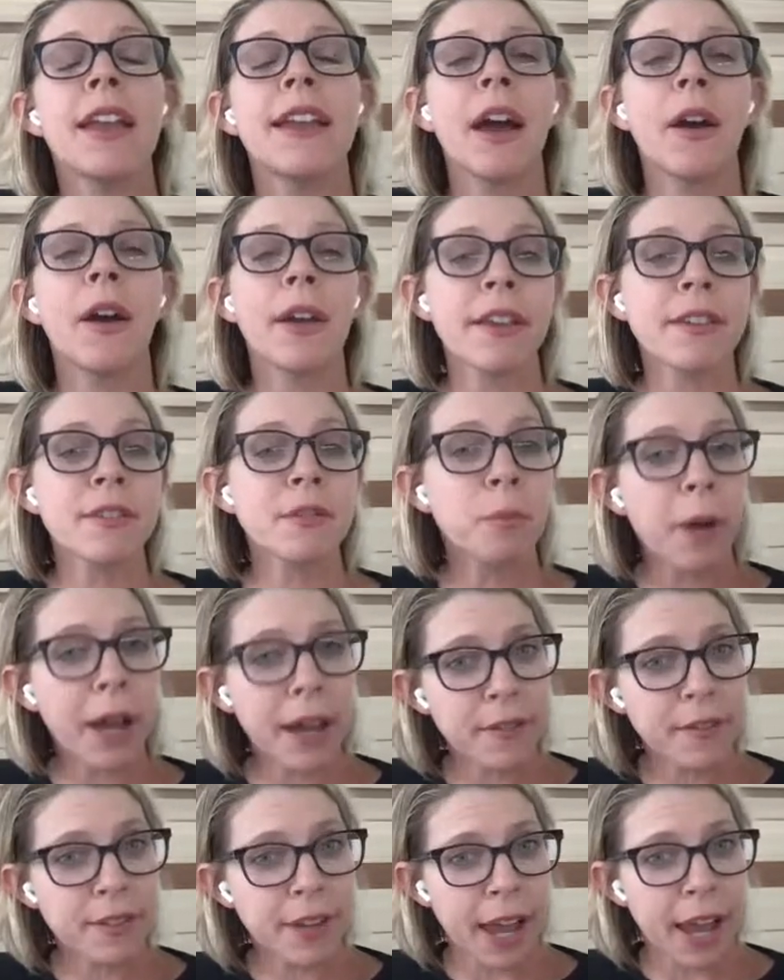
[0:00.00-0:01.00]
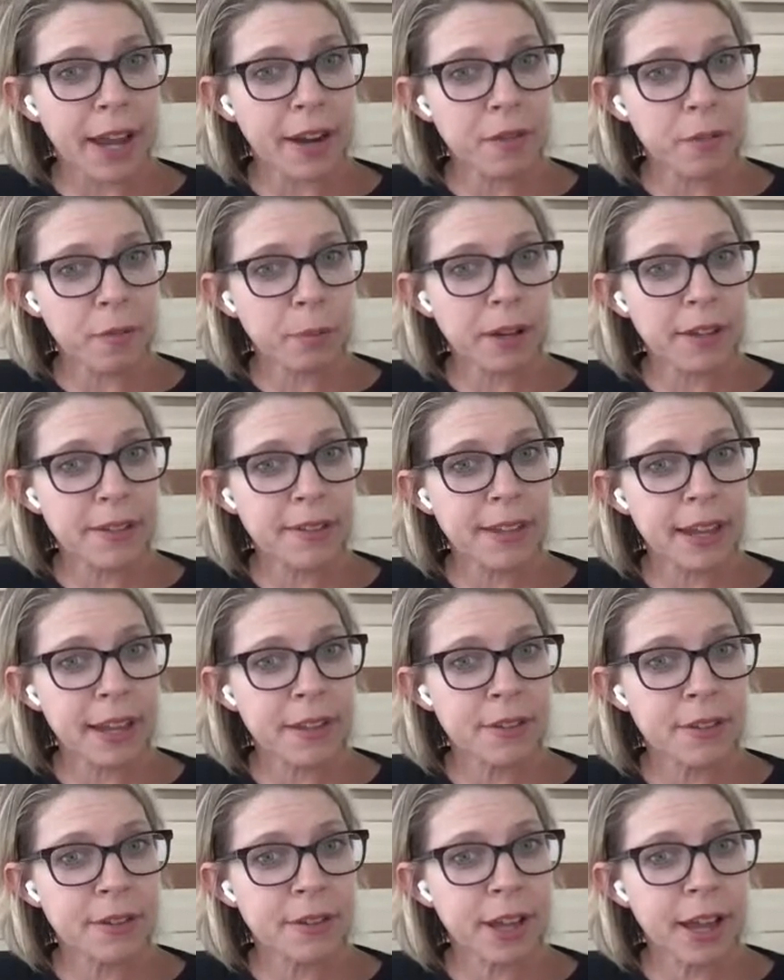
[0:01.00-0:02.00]
Now, his wife died of breast
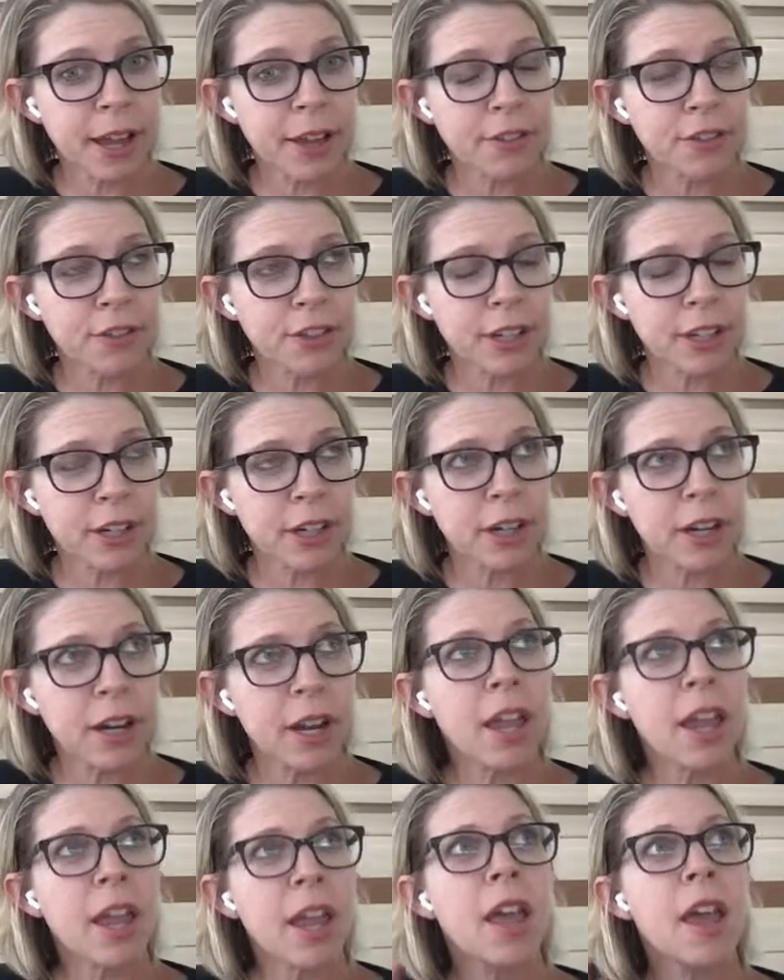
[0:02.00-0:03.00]
cancer last year,